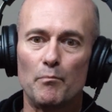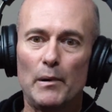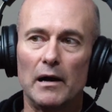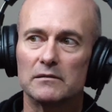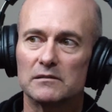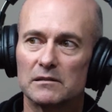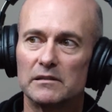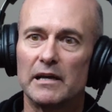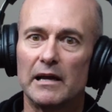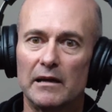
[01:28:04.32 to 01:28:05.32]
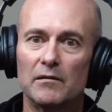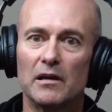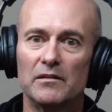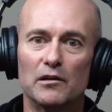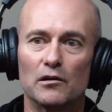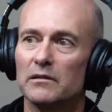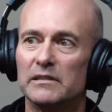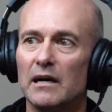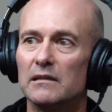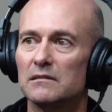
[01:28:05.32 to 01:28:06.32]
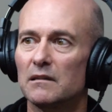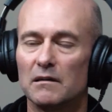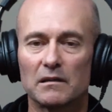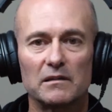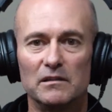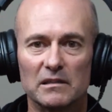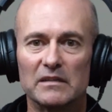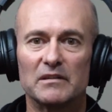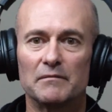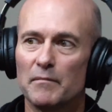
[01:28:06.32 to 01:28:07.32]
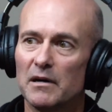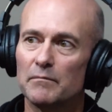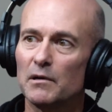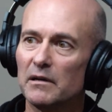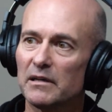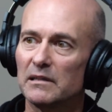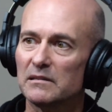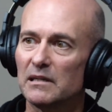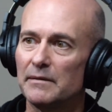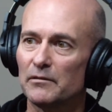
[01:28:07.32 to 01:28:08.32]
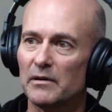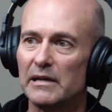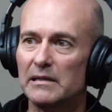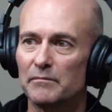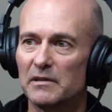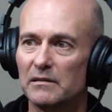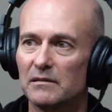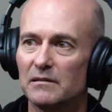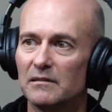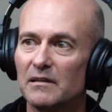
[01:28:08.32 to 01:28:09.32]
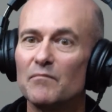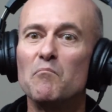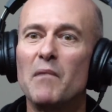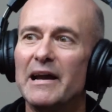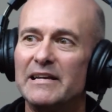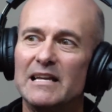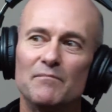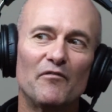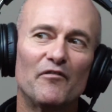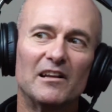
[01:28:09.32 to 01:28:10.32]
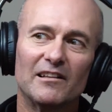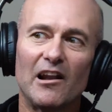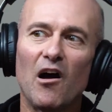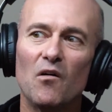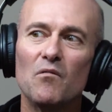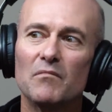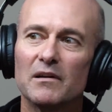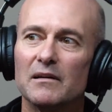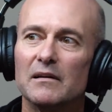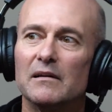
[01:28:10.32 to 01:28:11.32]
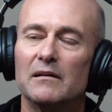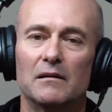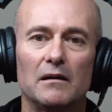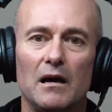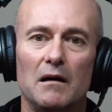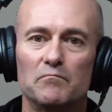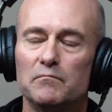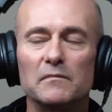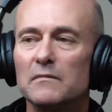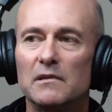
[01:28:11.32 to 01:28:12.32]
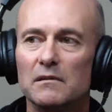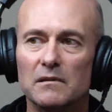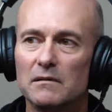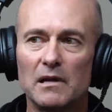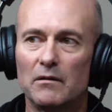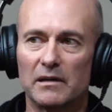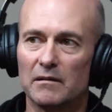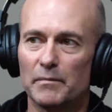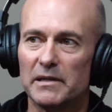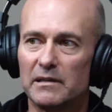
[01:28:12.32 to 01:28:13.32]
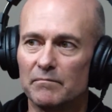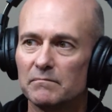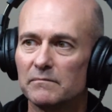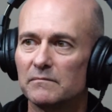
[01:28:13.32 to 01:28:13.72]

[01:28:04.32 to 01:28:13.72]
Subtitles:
But, yeah, in the early days, like, you give him a motorbike and a team around him that made him feel at home, no one going to beat him.